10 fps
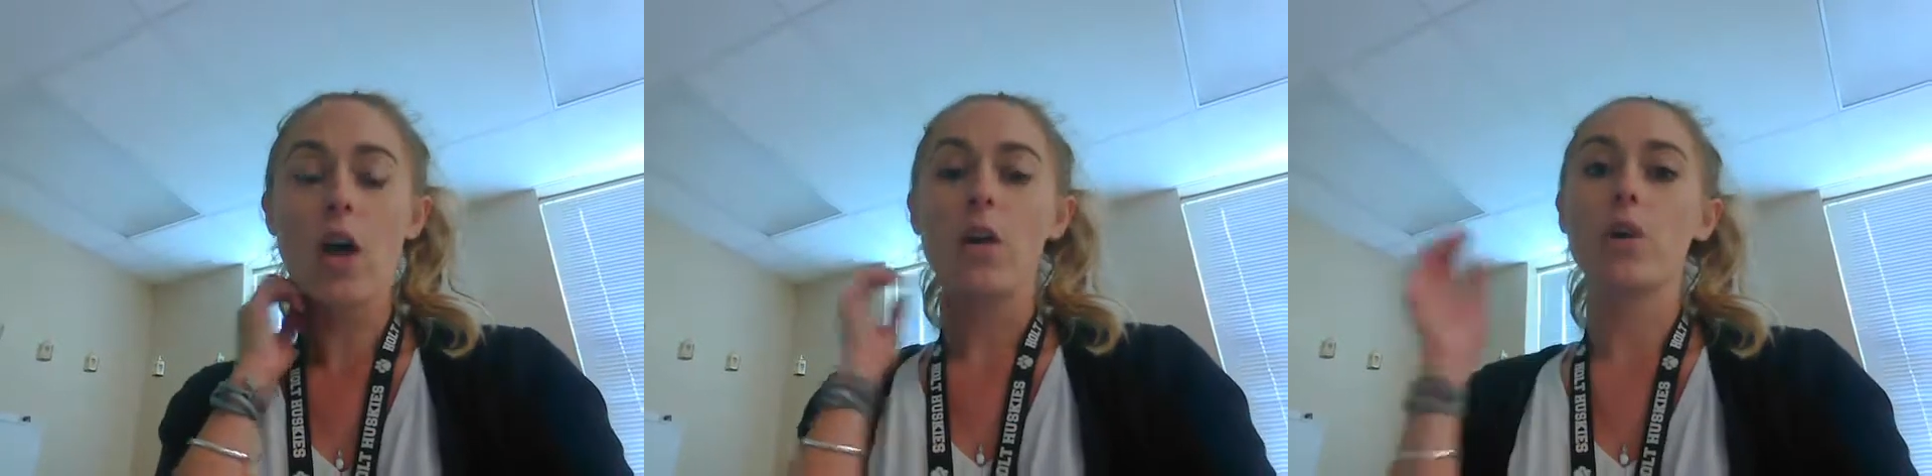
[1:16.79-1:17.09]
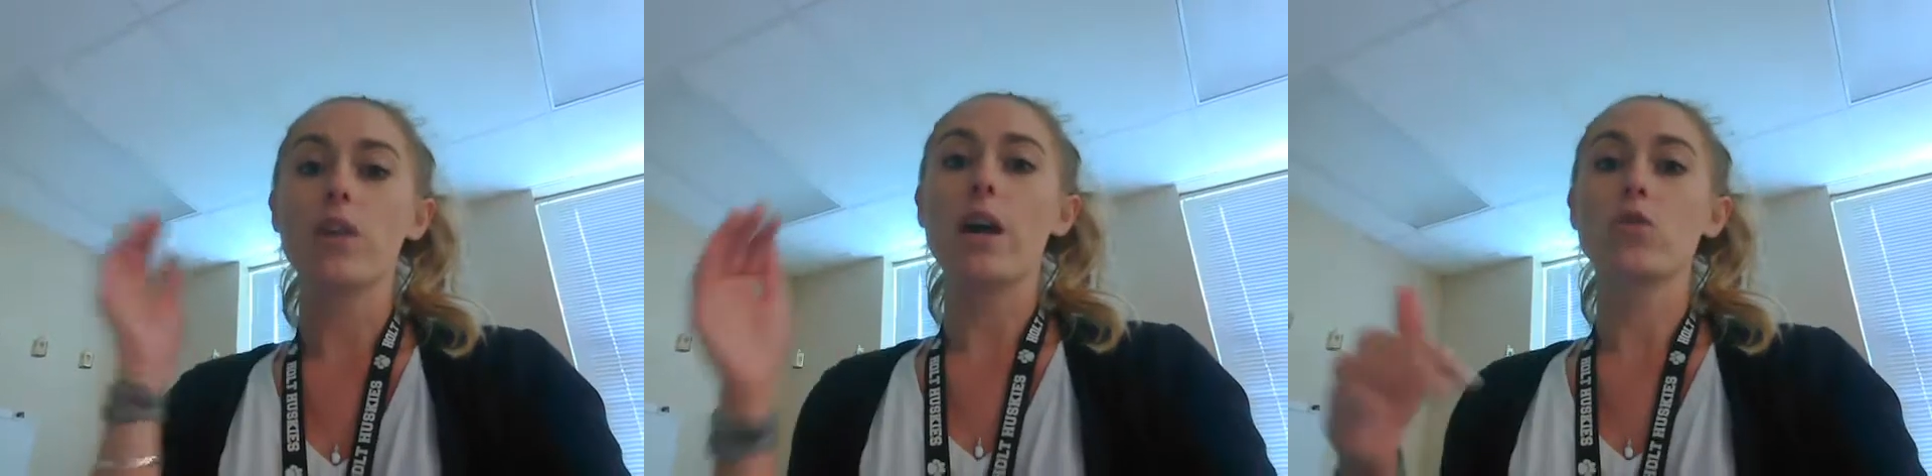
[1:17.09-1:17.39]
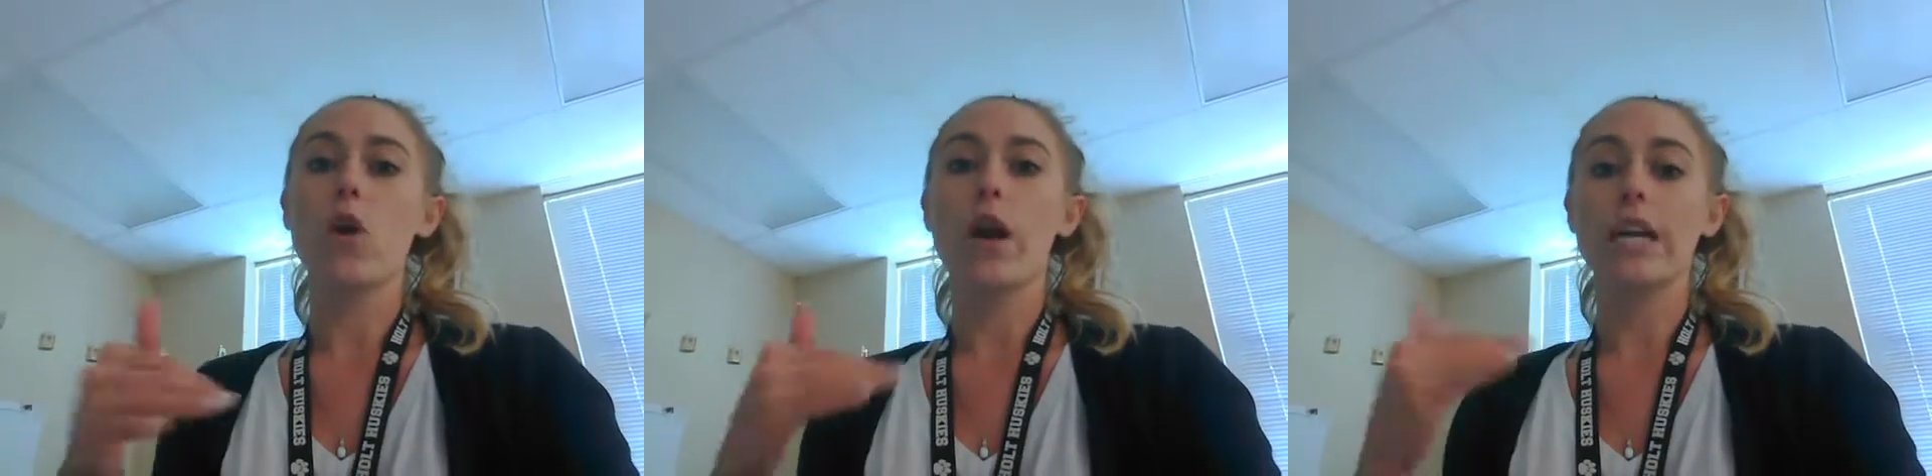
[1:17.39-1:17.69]
without
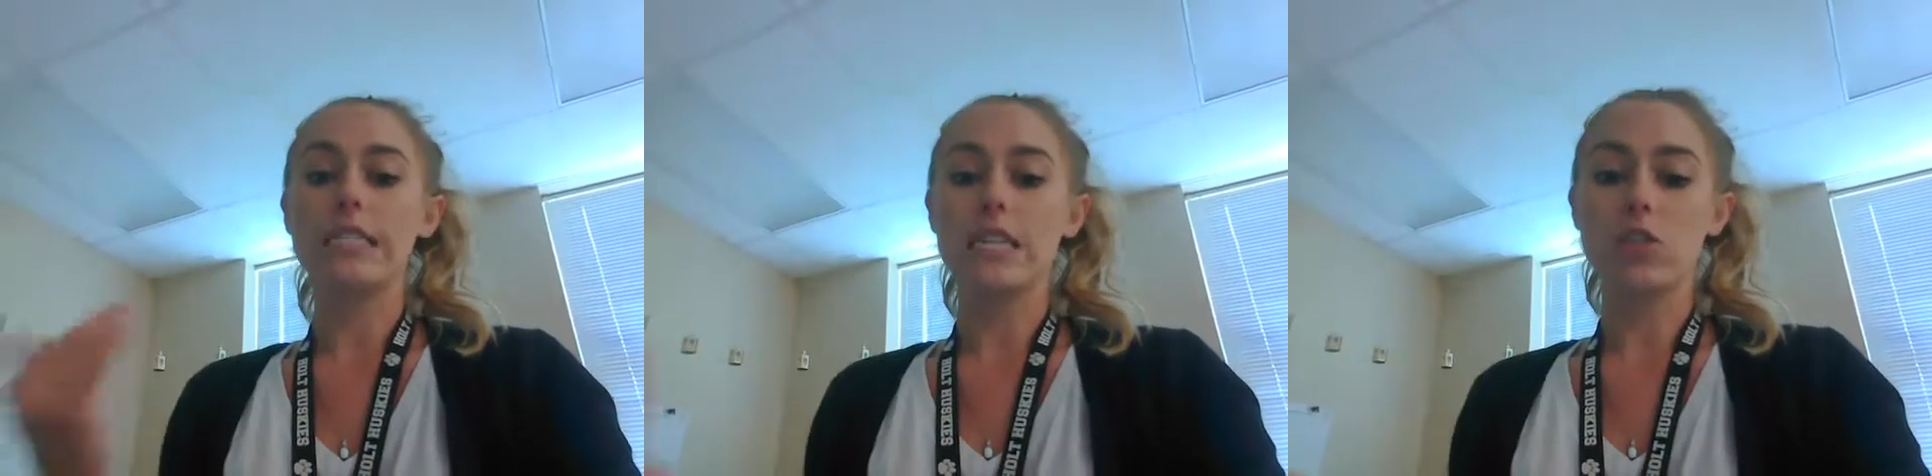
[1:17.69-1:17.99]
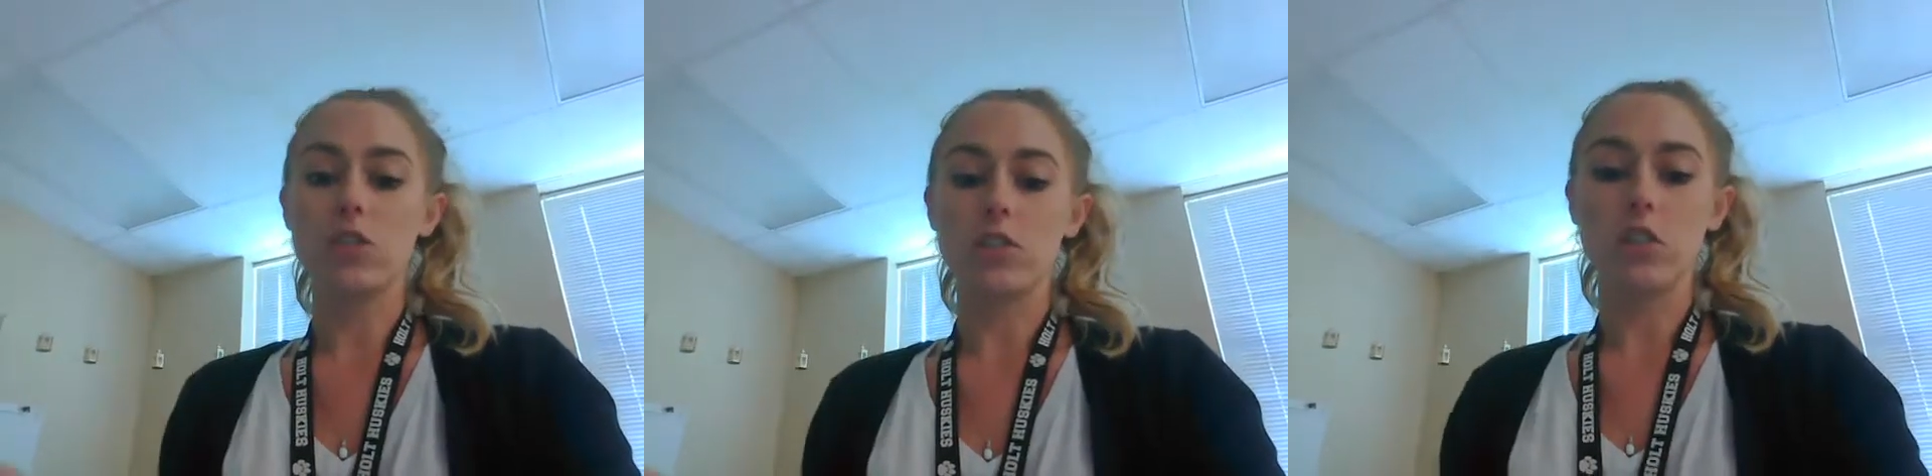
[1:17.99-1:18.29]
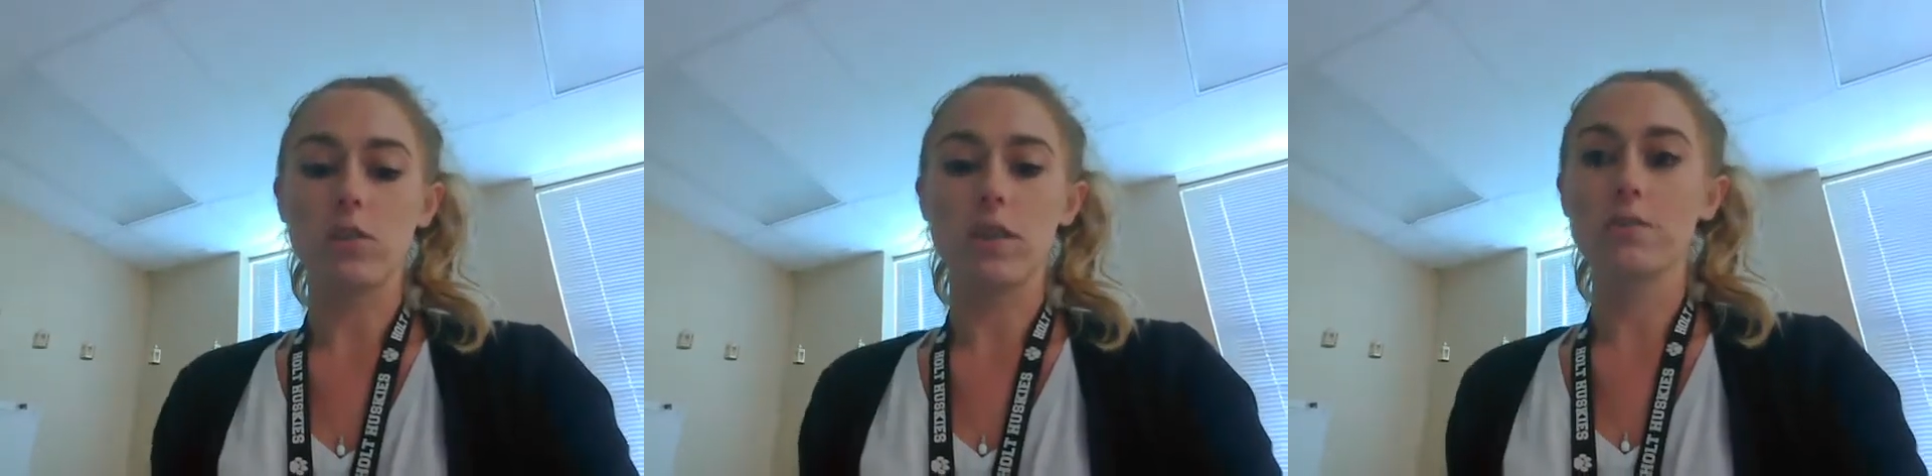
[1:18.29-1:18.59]
drawing attention
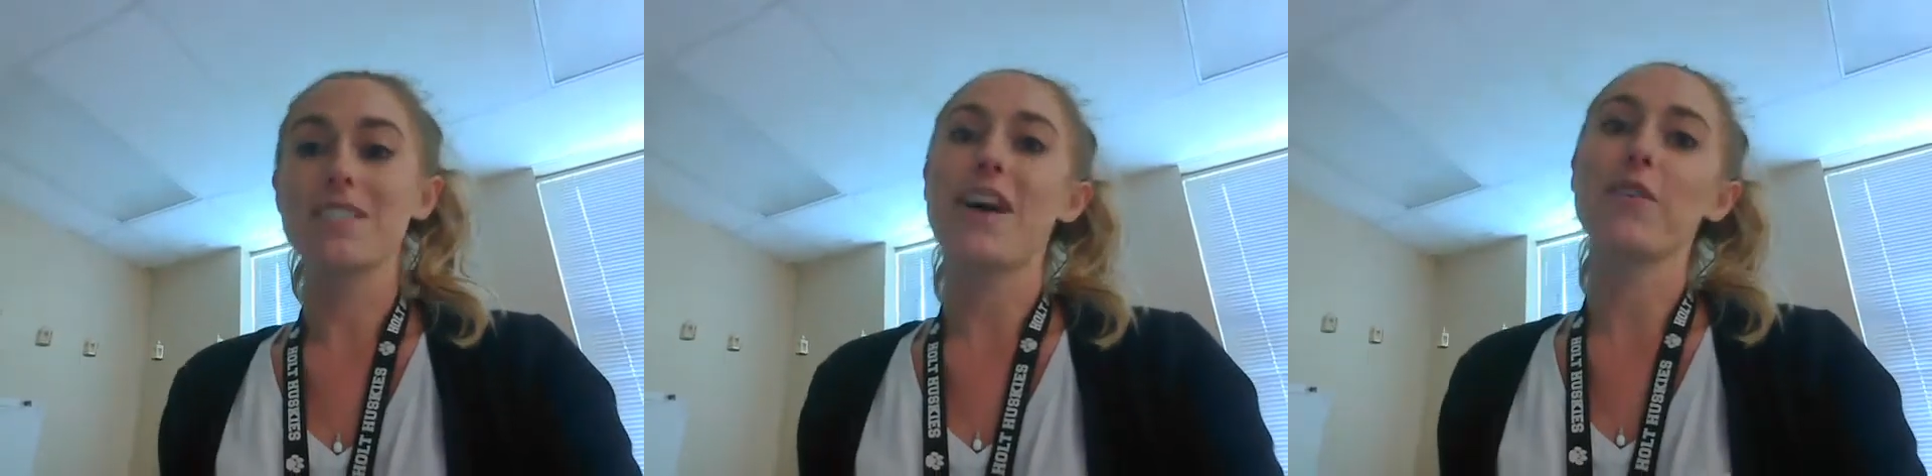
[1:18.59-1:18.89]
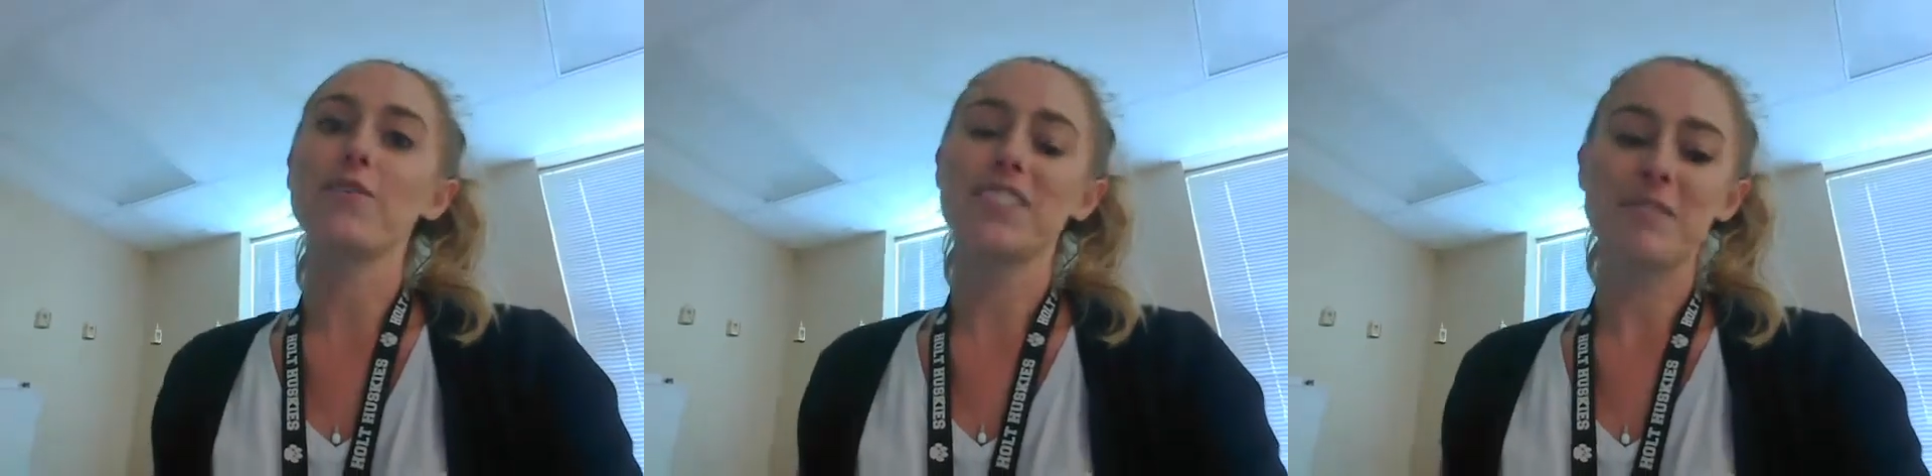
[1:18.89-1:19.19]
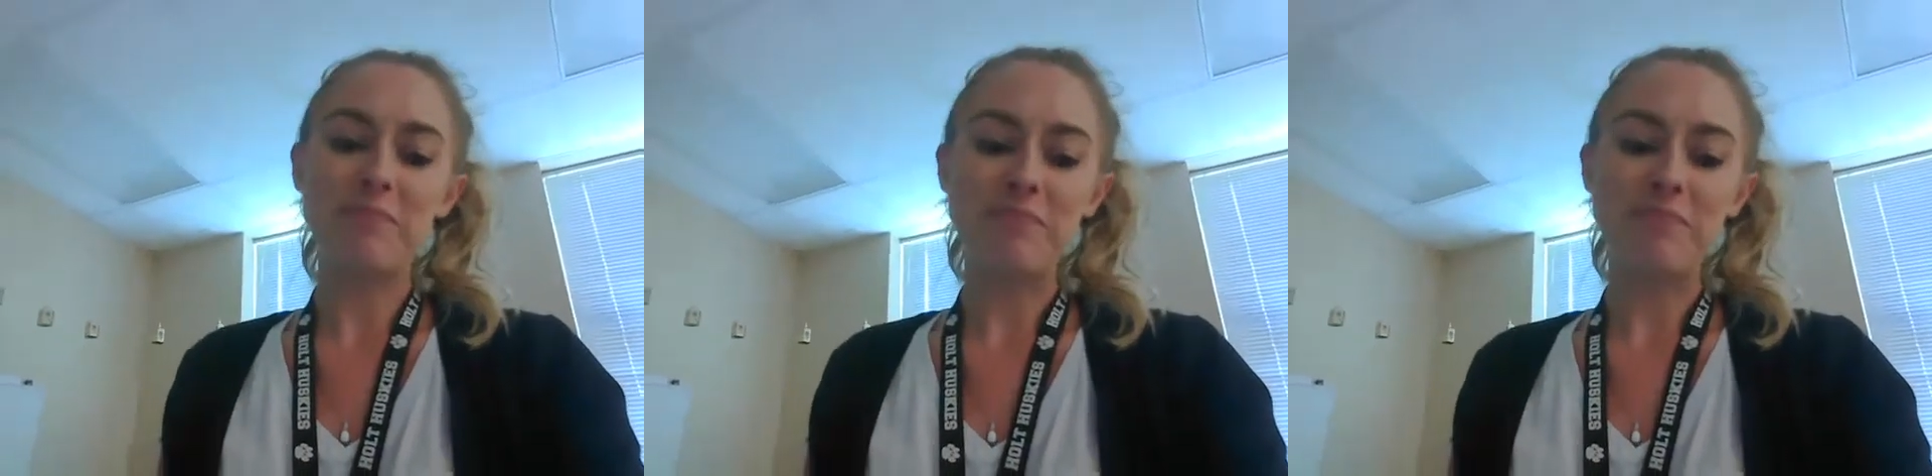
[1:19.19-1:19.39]
to themselves.